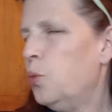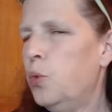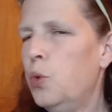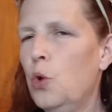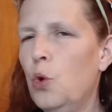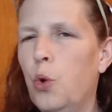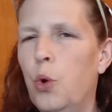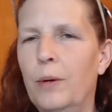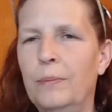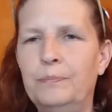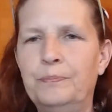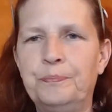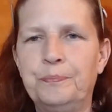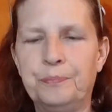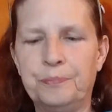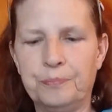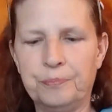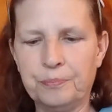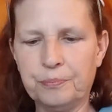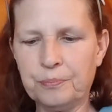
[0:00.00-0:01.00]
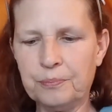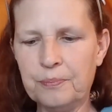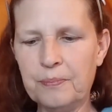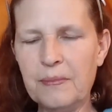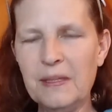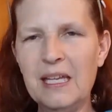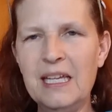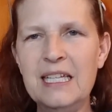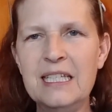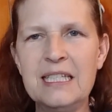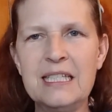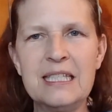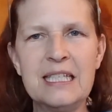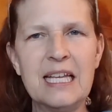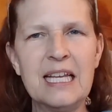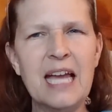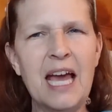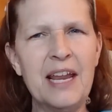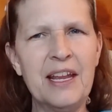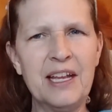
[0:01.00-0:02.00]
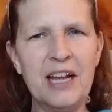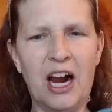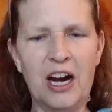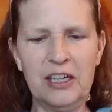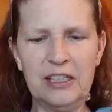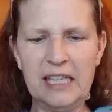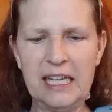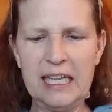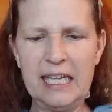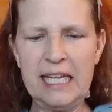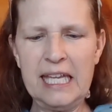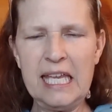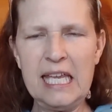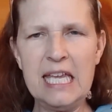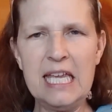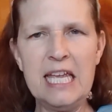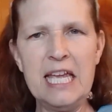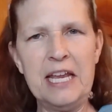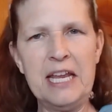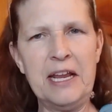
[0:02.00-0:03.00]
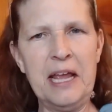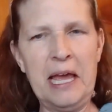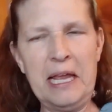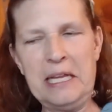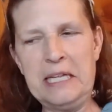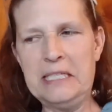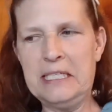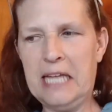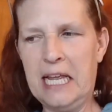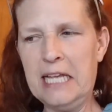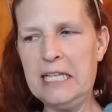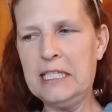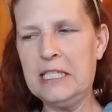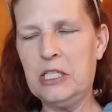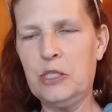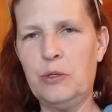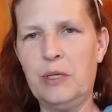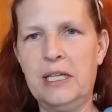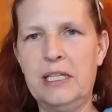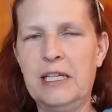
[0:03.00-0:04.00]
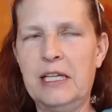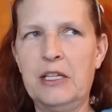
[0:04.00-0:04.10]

whew, it's got a garlicky and honey taste to it.